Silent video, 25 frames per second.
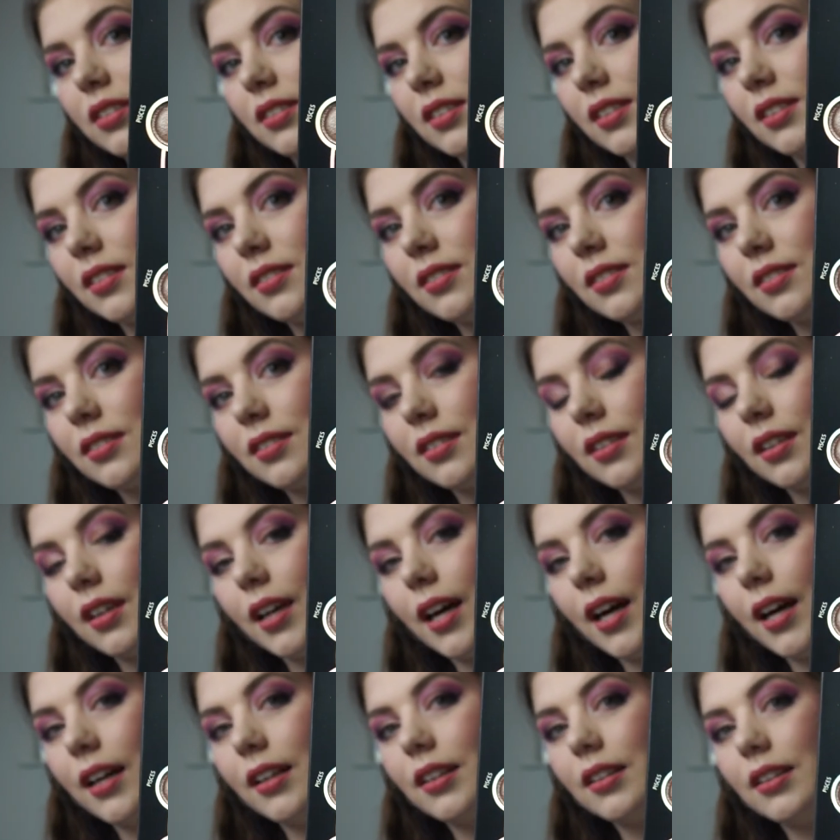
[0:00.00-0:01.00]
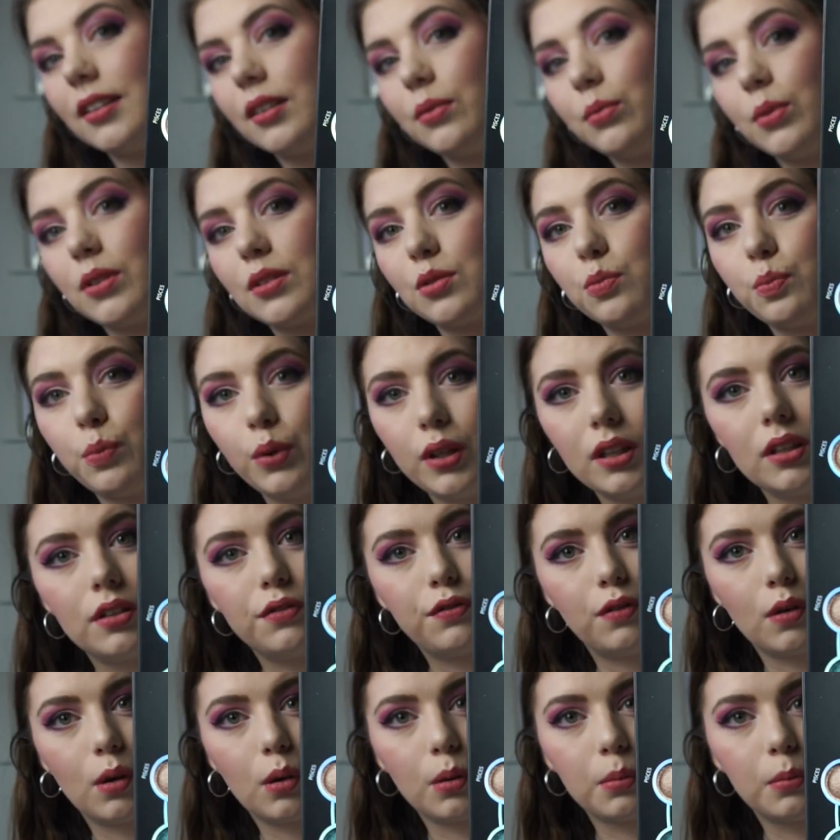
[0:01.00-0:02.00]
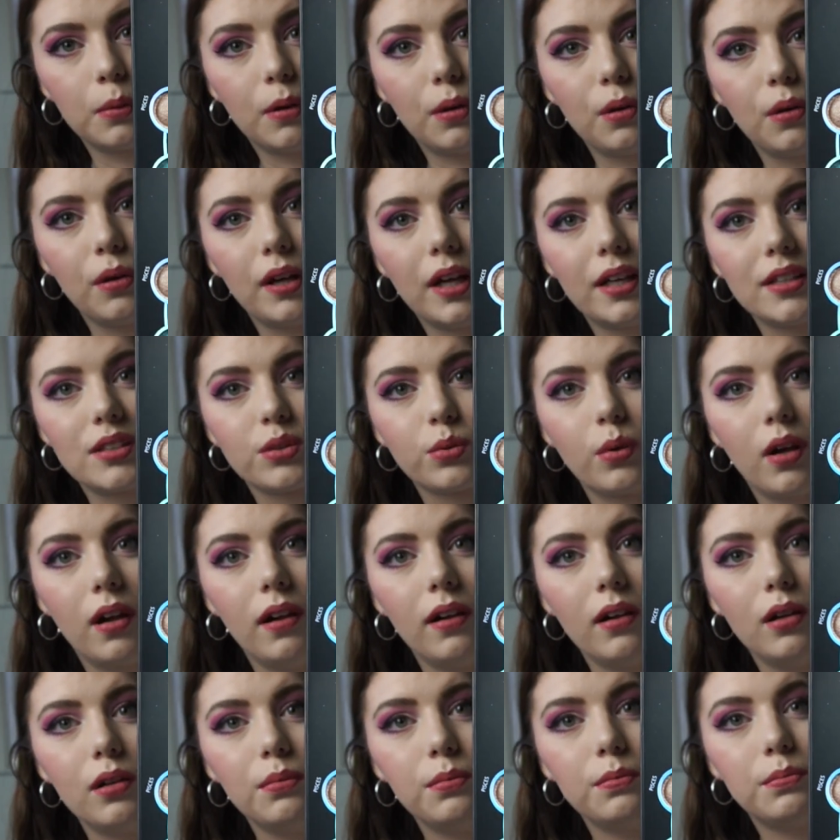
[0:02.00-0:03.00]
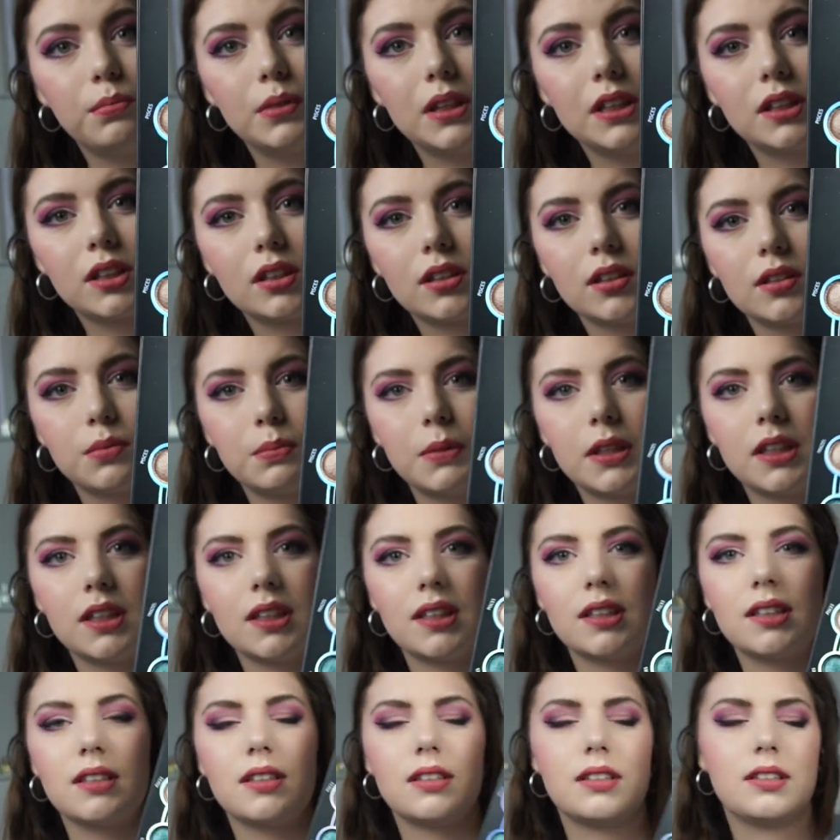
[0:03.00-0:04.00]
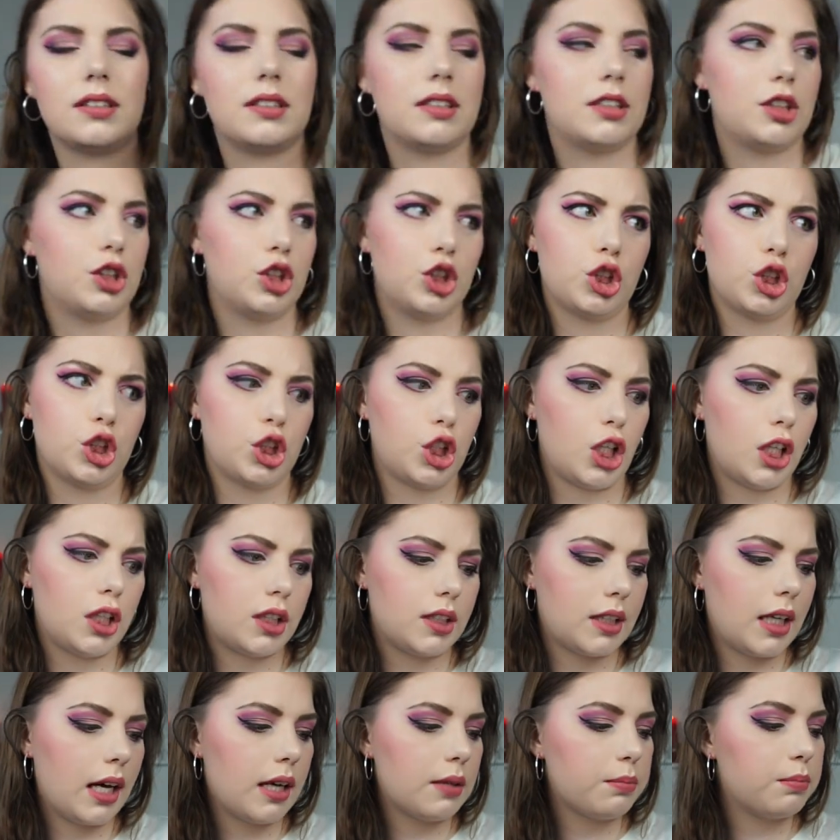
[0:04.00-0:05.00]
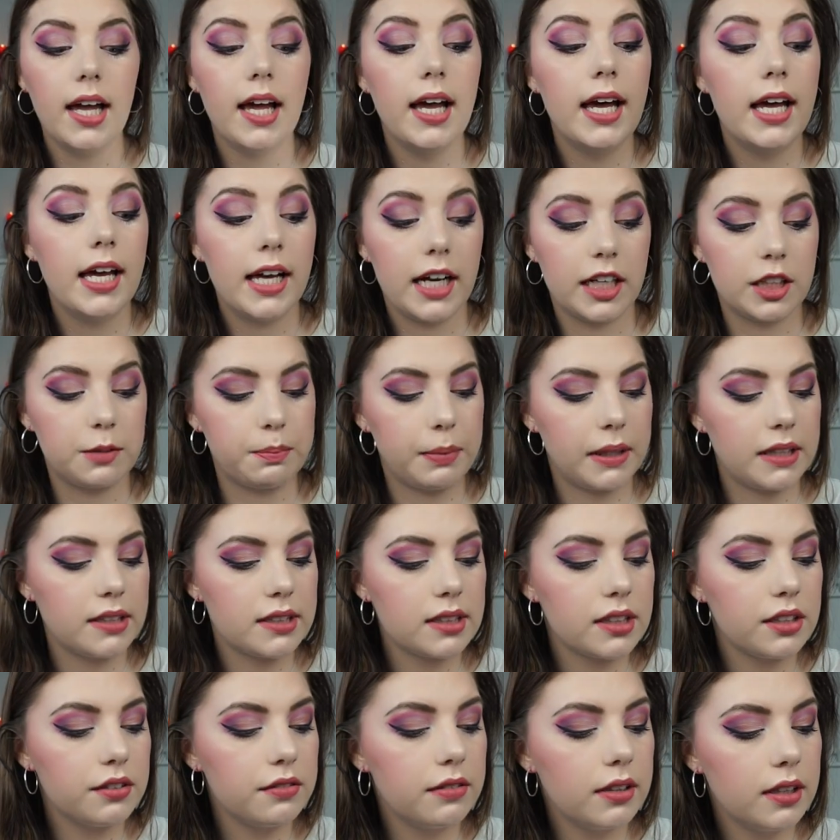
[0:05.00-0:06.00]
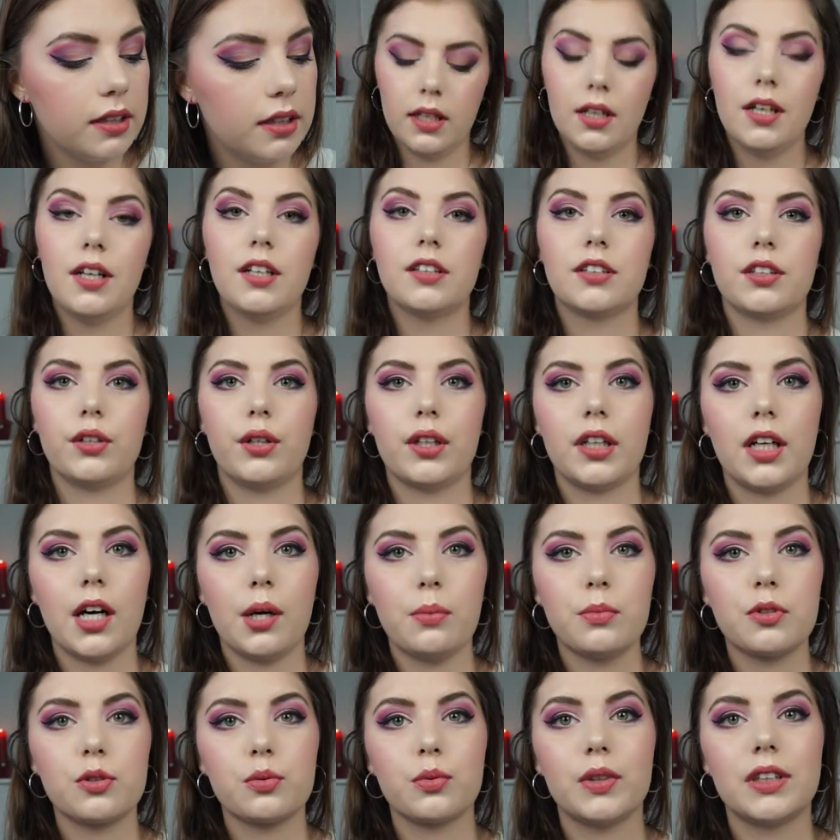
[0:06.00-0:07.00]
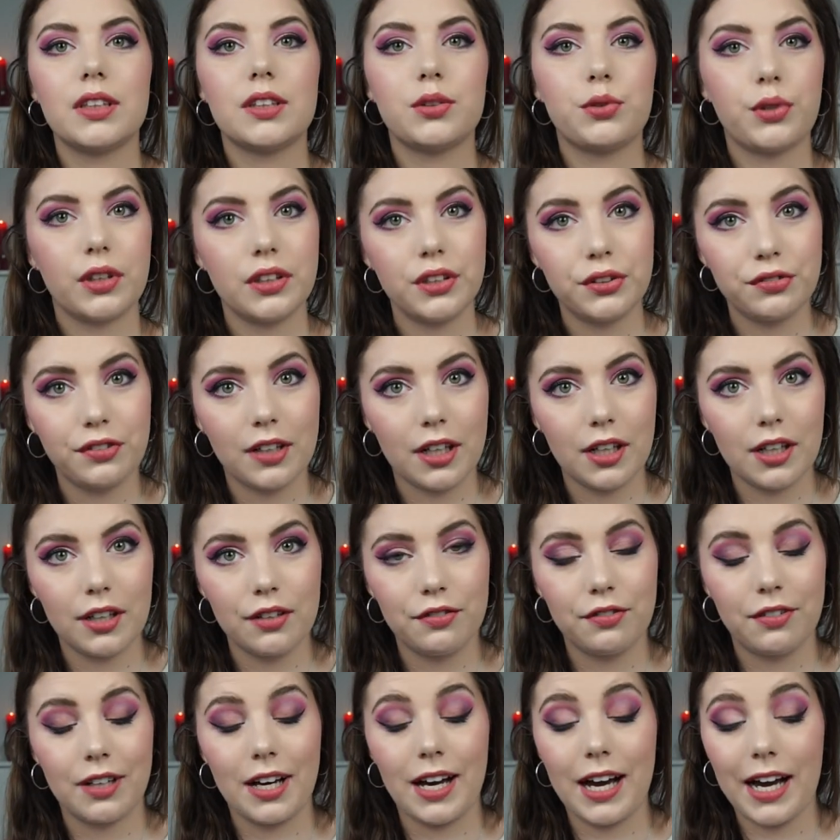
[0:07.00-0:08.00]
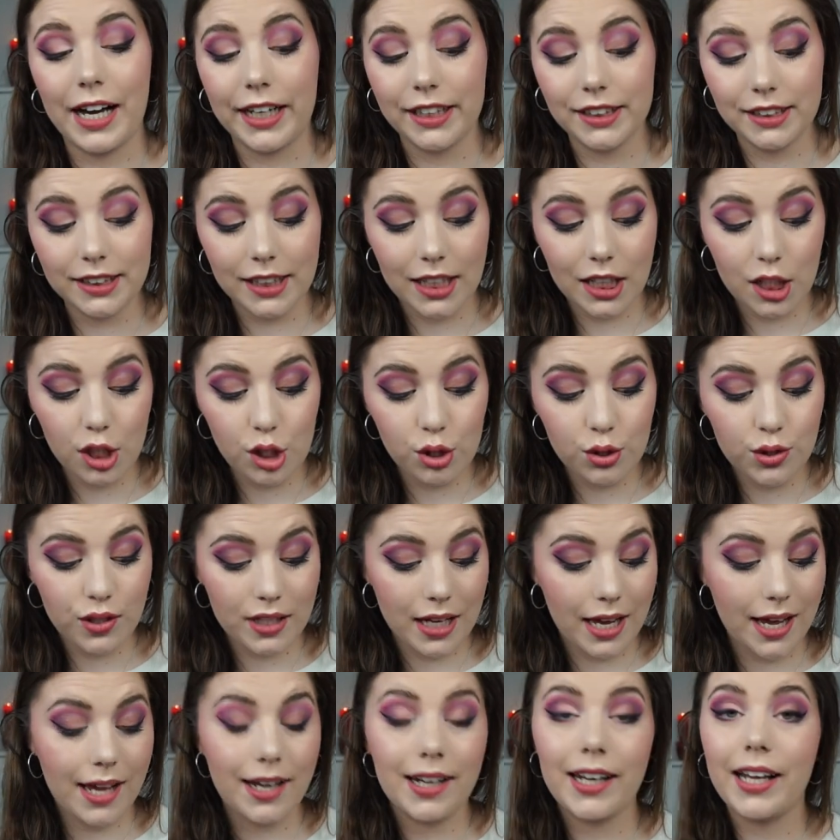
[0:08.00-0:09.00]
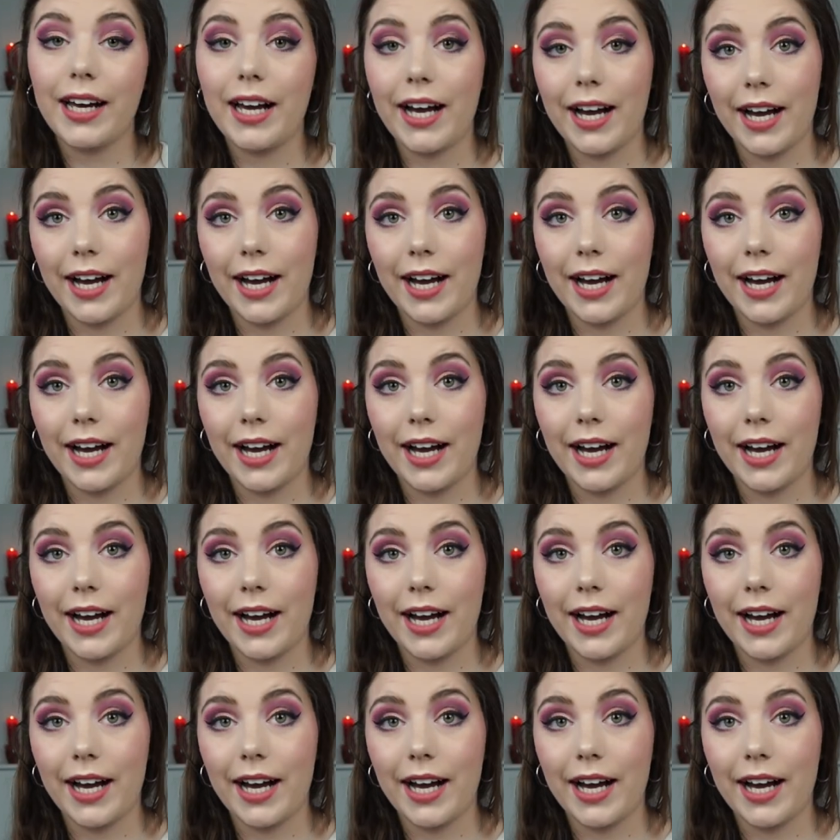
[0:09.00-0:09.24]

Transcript: resist and it was pretty affordable as well. BH Cosmetics, it's not that expensive so it comes with 25 eyeshadows and a